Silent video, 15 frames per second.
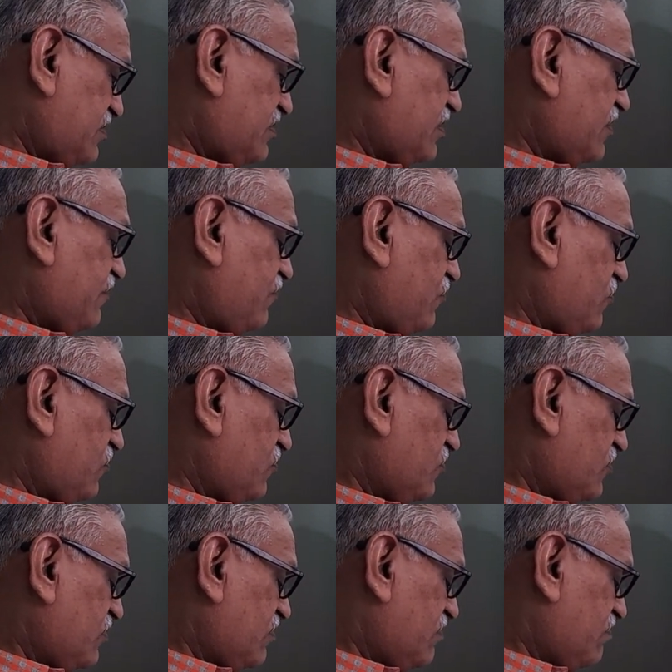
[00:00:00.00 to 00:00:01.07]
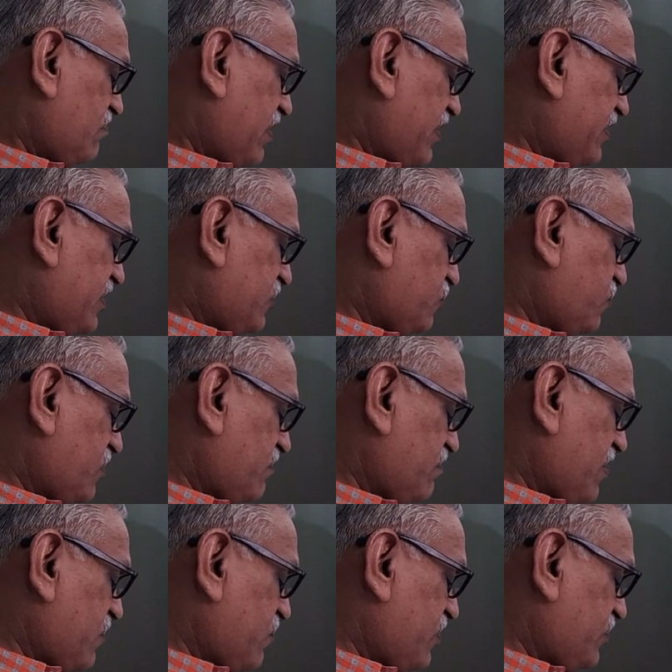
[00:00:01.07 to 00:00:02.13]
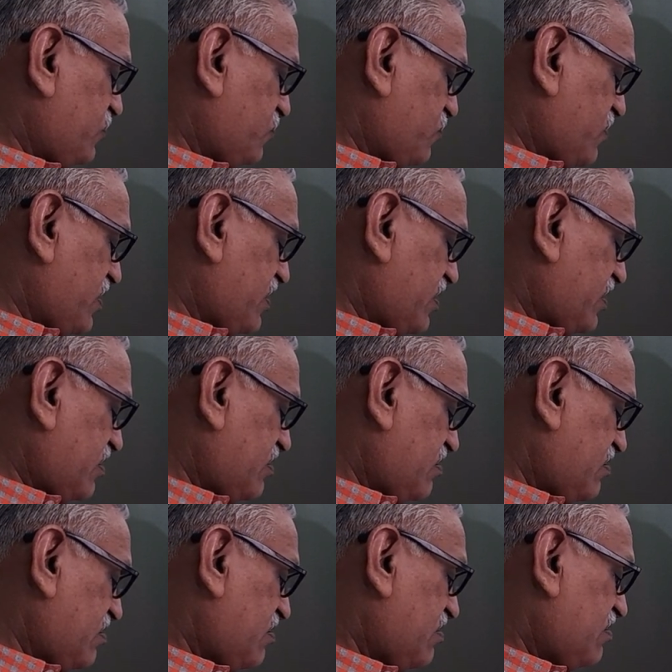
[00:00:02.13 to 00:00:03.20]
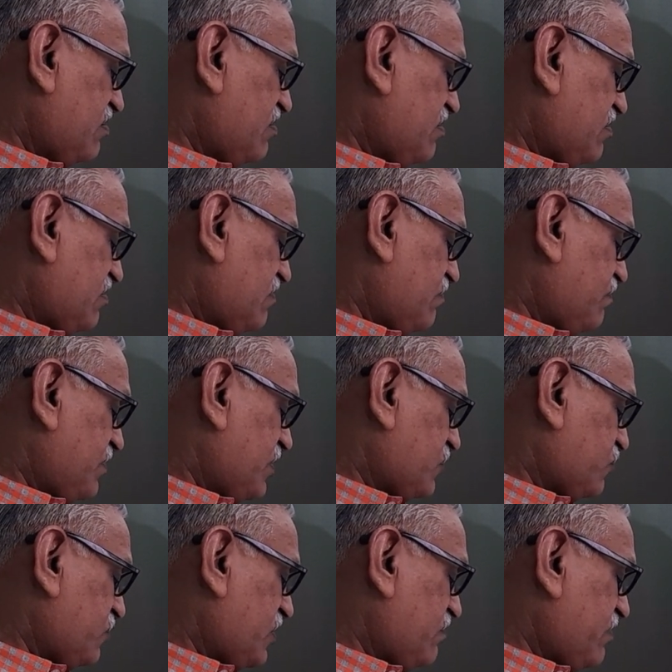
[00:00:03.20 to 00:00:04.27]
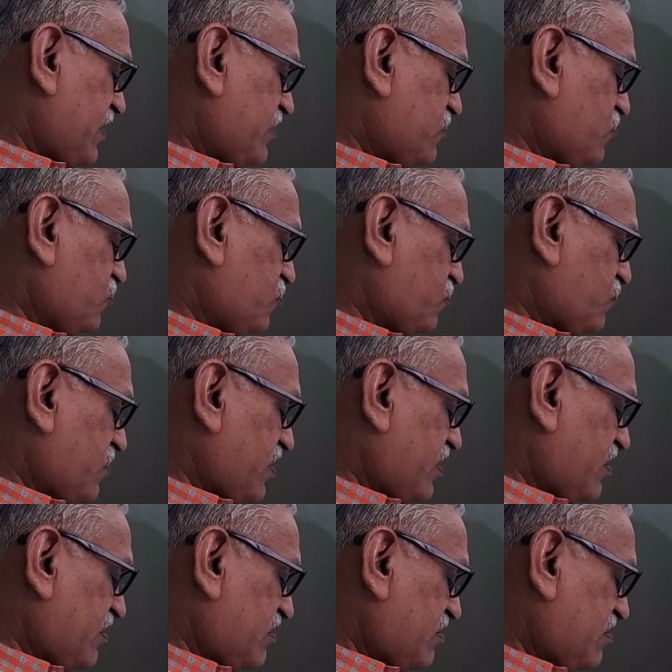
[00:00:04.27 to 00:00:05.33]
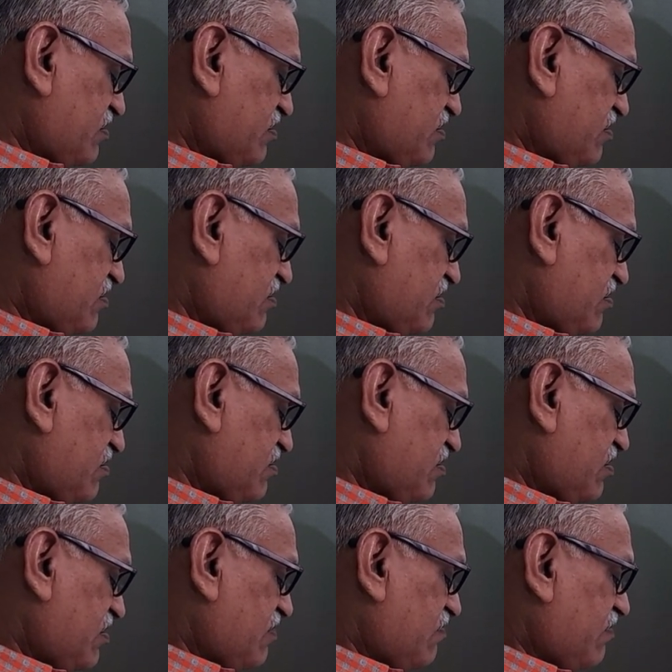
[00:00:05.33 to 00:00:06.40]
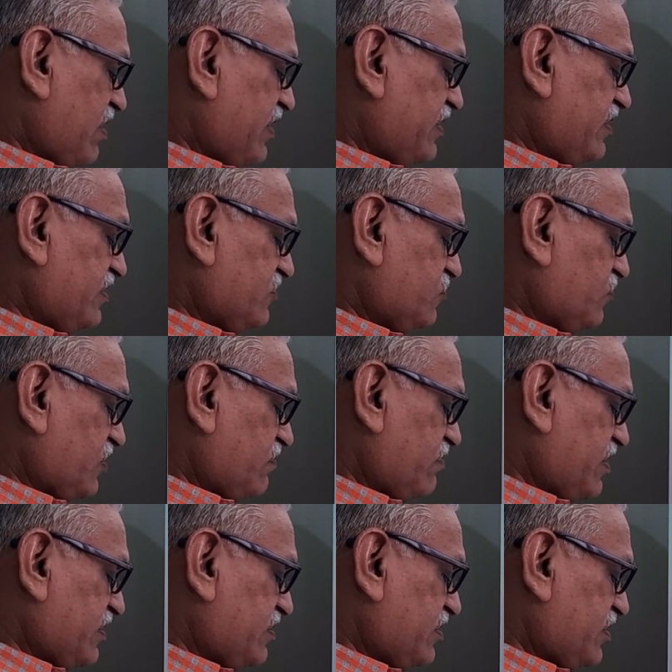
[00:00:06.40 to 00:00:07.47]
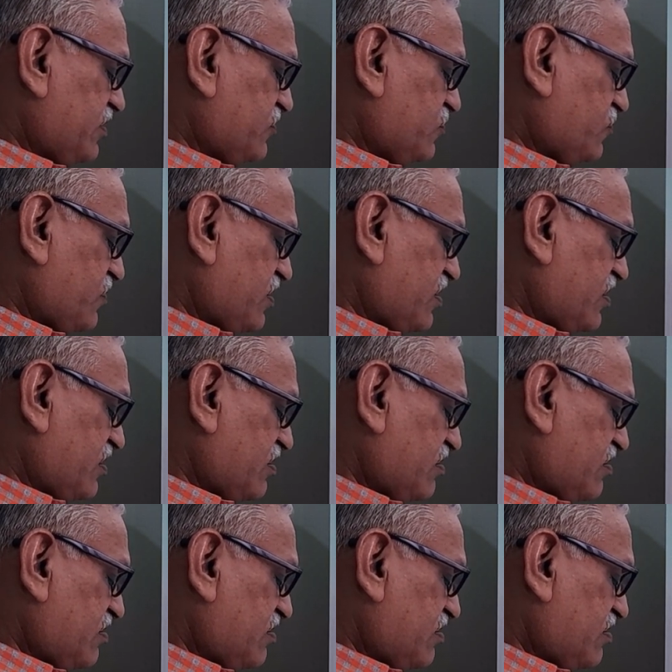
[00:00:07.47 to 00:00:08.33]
therefore, minus 1 by 1 square plus 1 by 2 square minus 1 by 3 square,